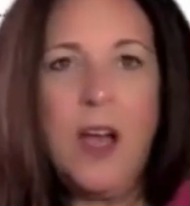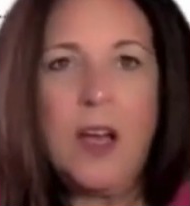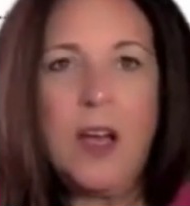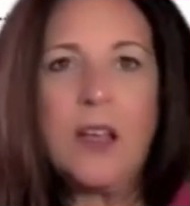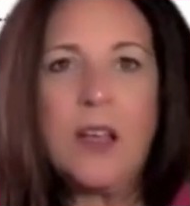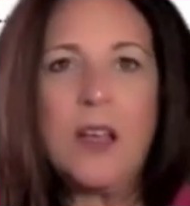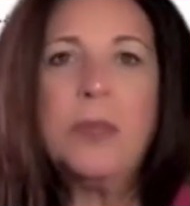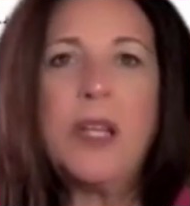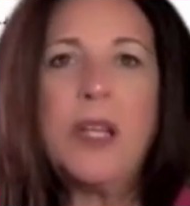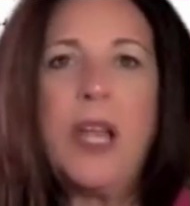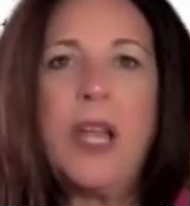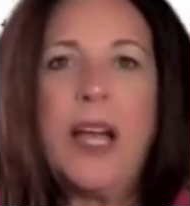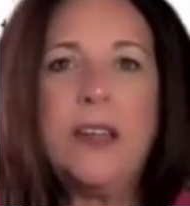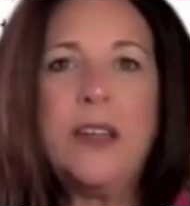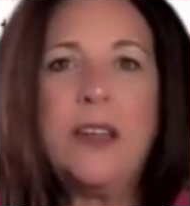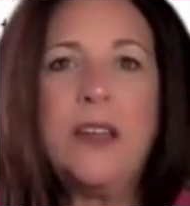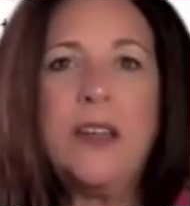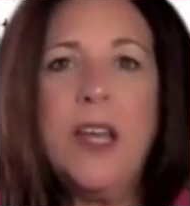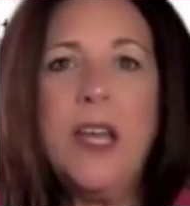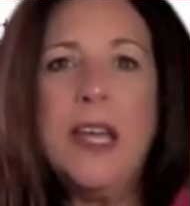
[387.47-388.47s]

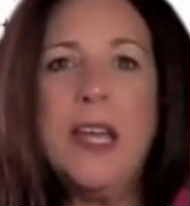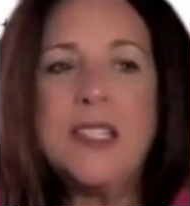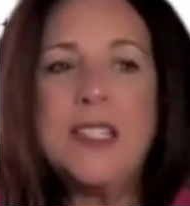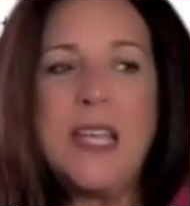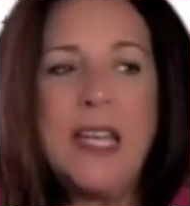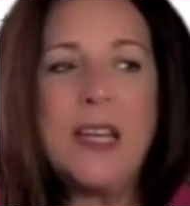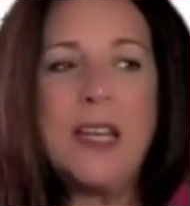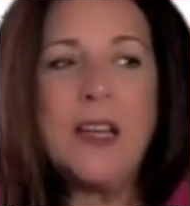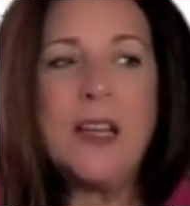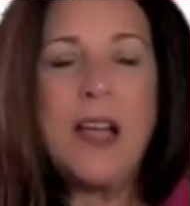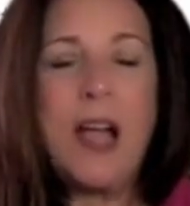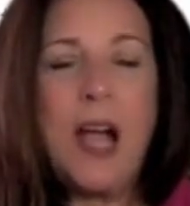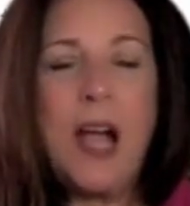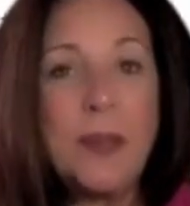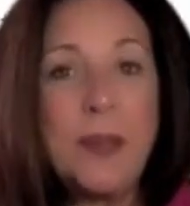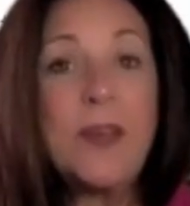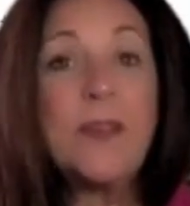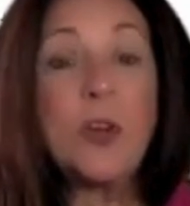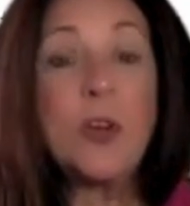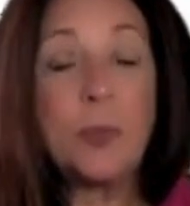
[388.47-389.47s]
compliant. Take a
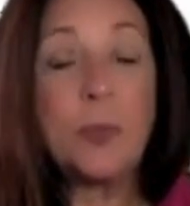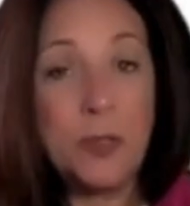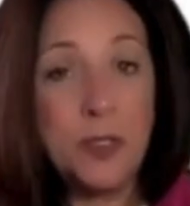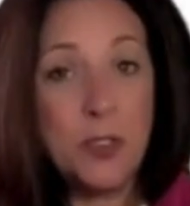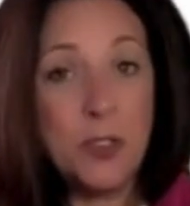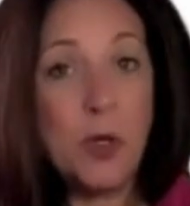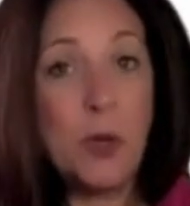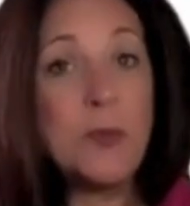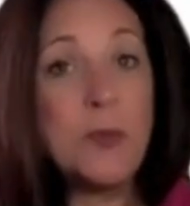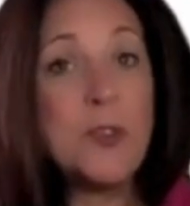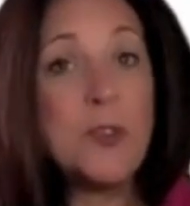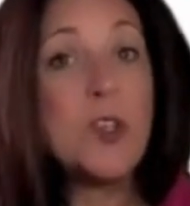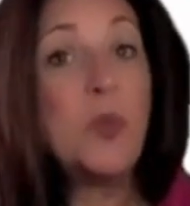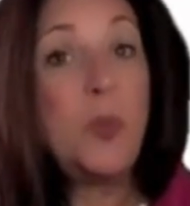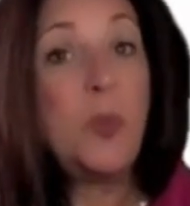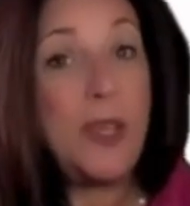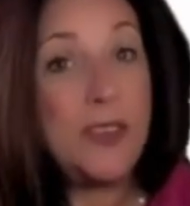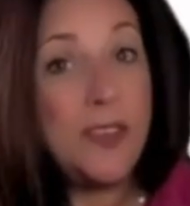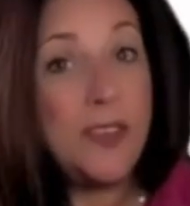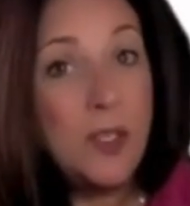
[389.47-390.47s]
copy of your prescription
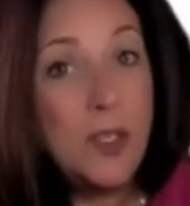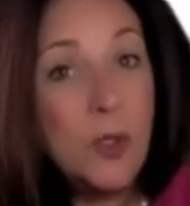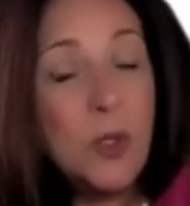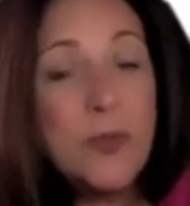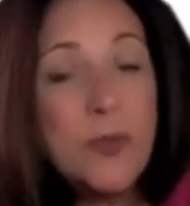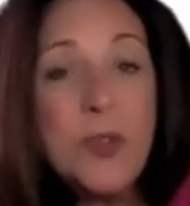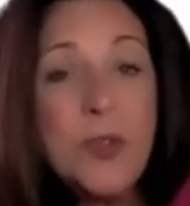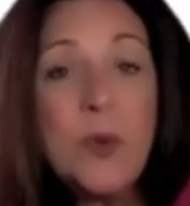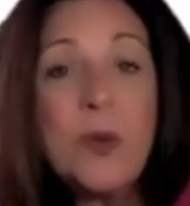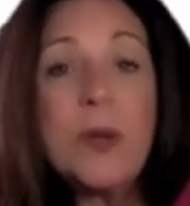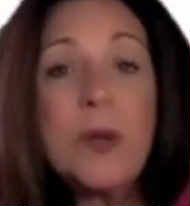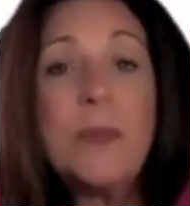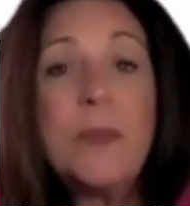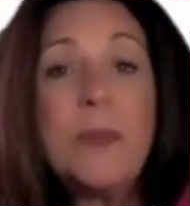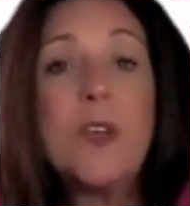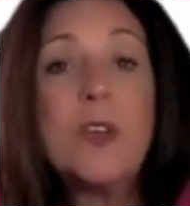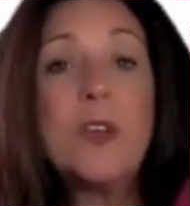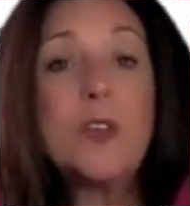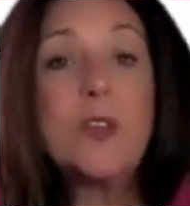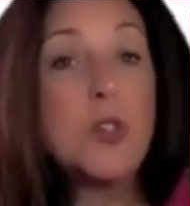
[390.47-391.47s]
with you if you want to
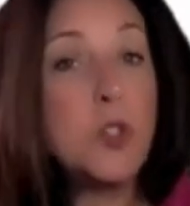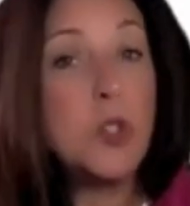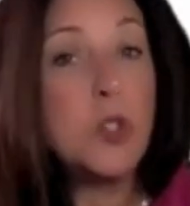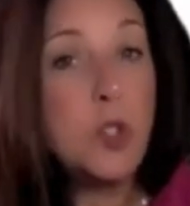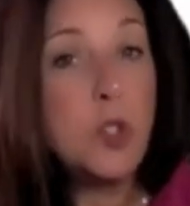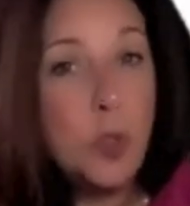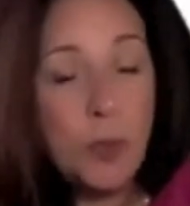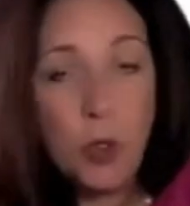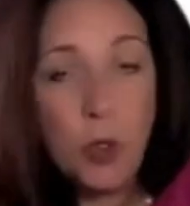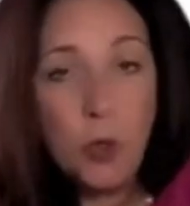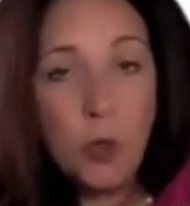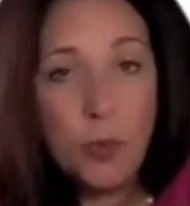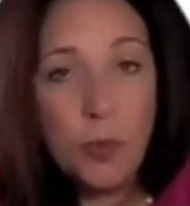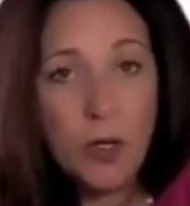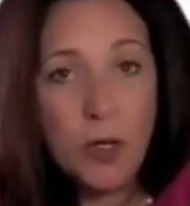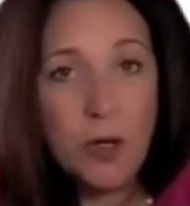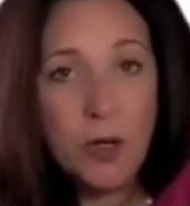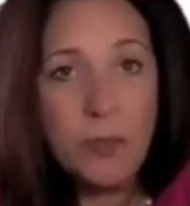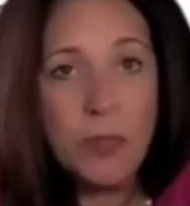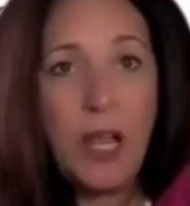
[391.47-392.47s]
be super uber
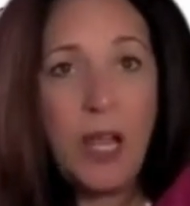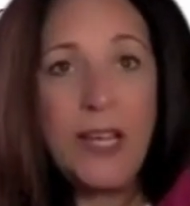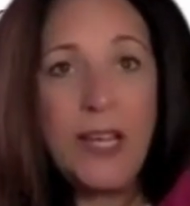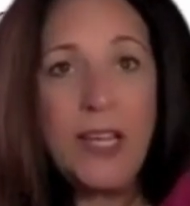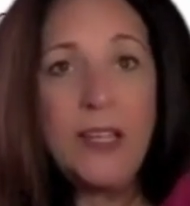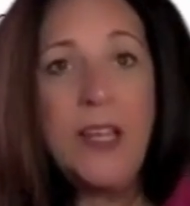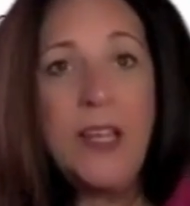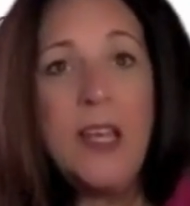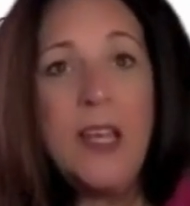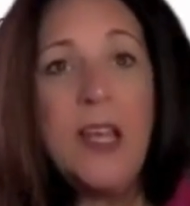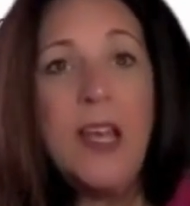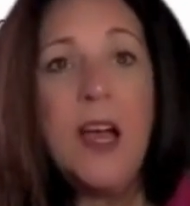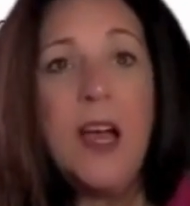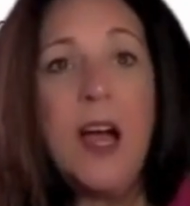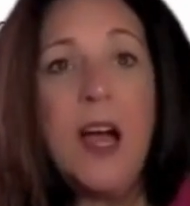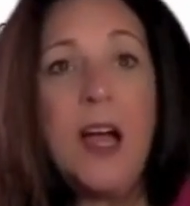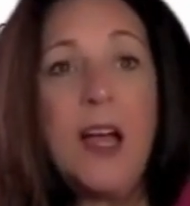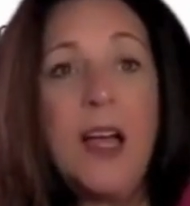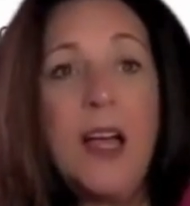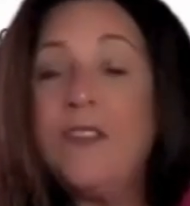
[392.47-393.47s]
compliant.
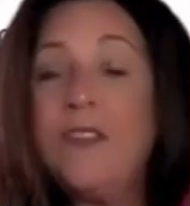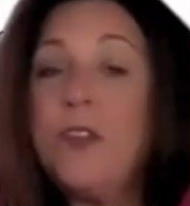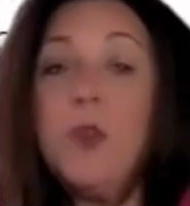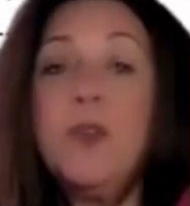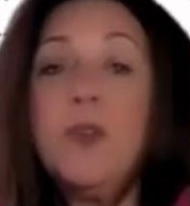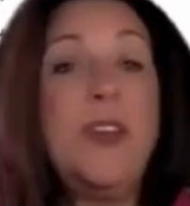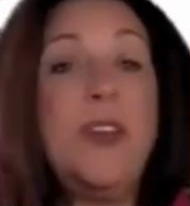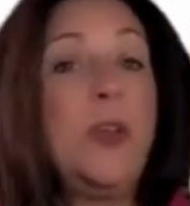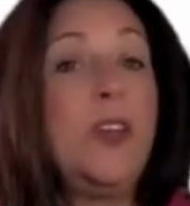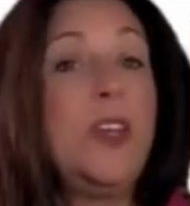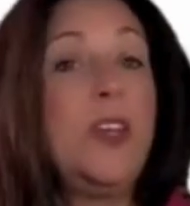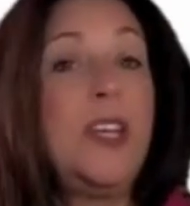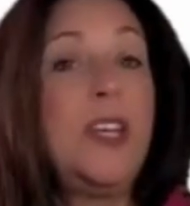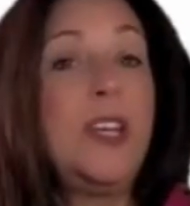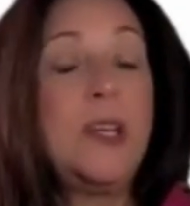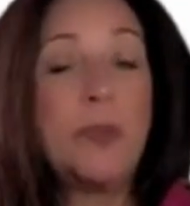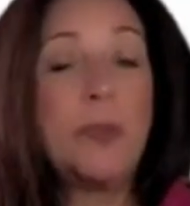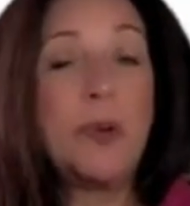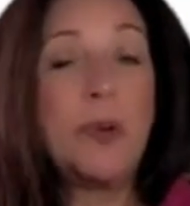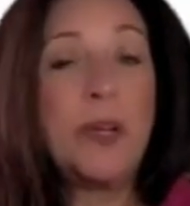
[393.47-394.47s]
If you feel you need
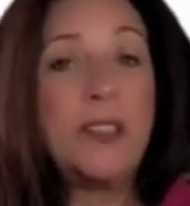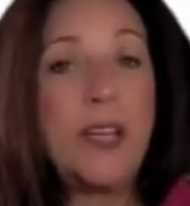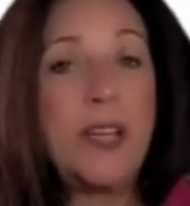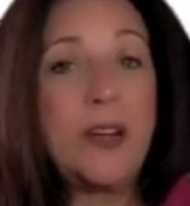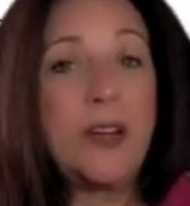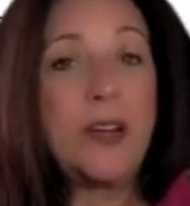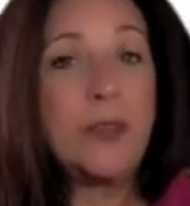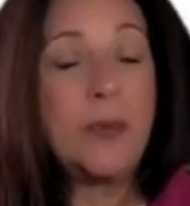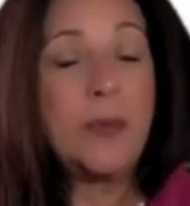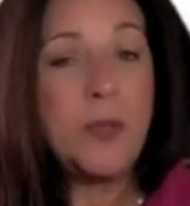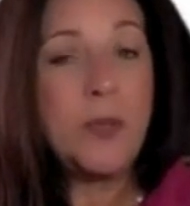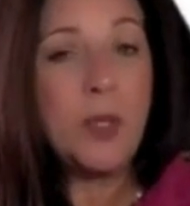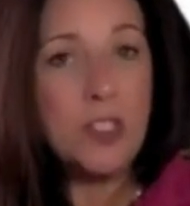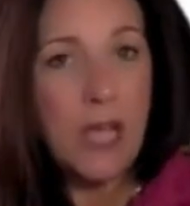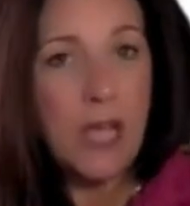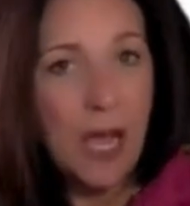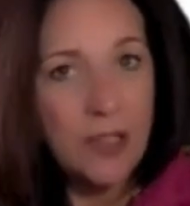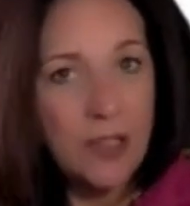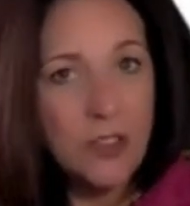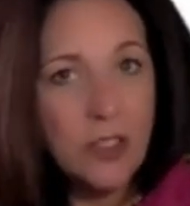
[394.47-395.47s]
to bring a letter from your
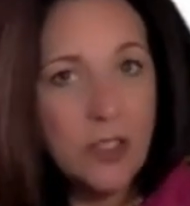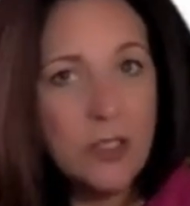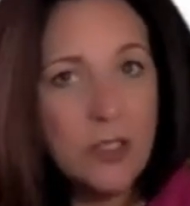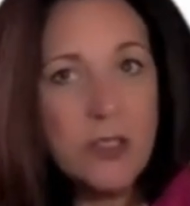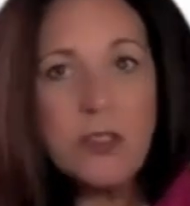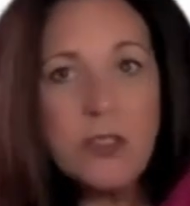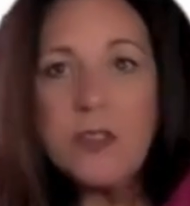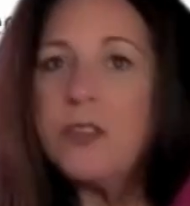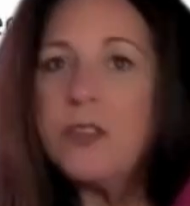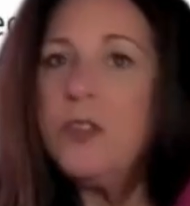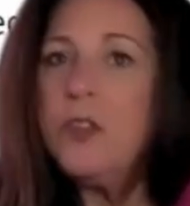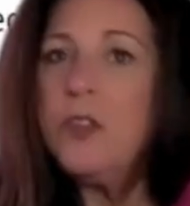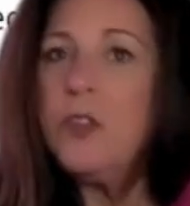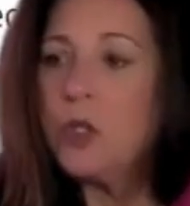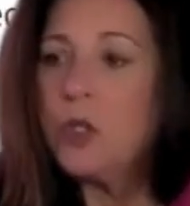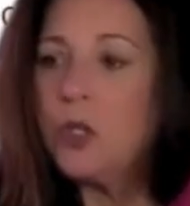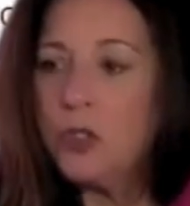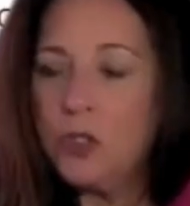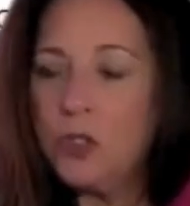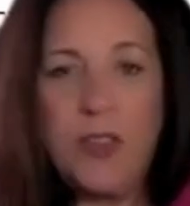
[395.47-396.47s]
doctor, you
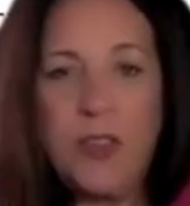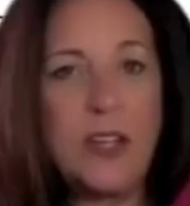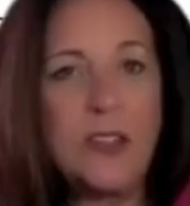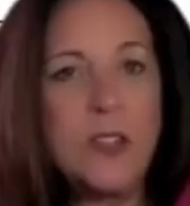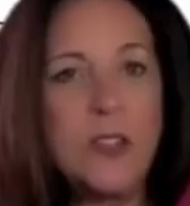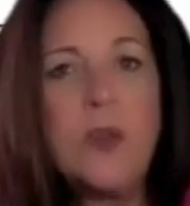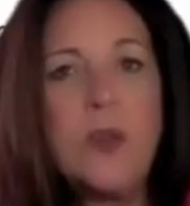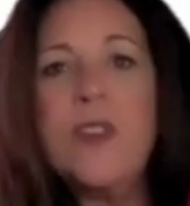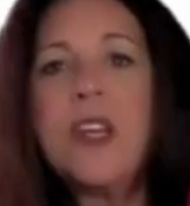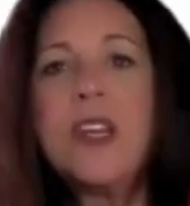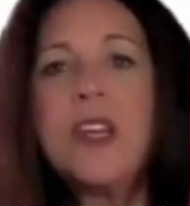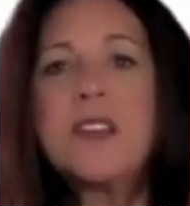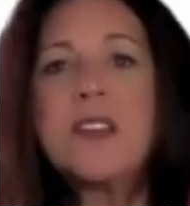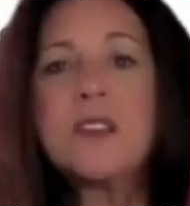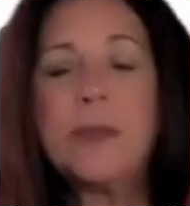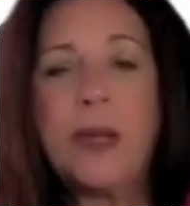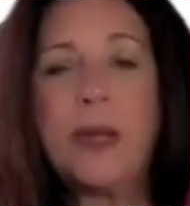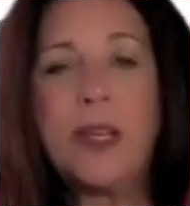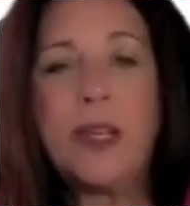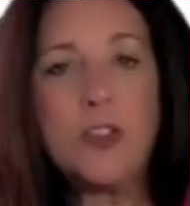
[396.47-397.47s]
can do that too. That
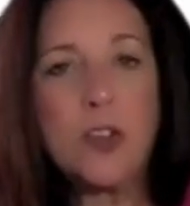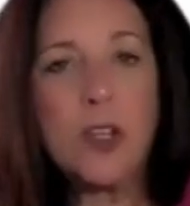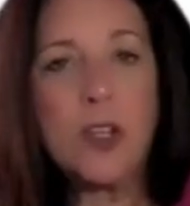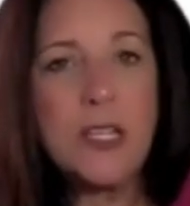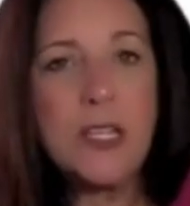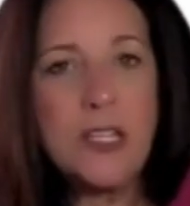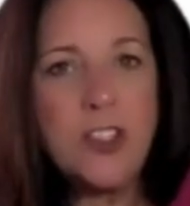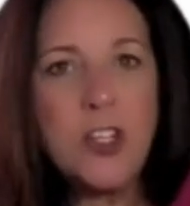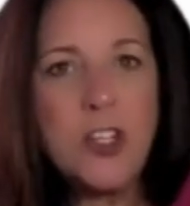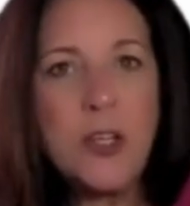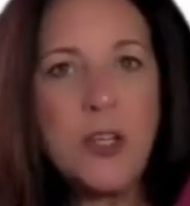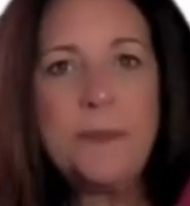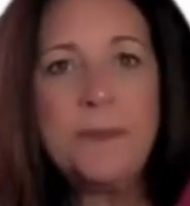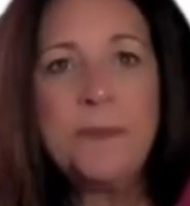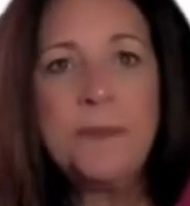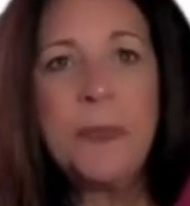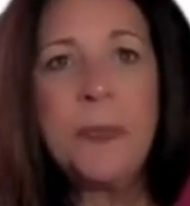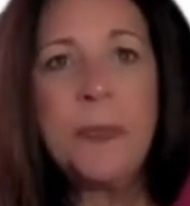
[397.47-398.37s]
explains your condition.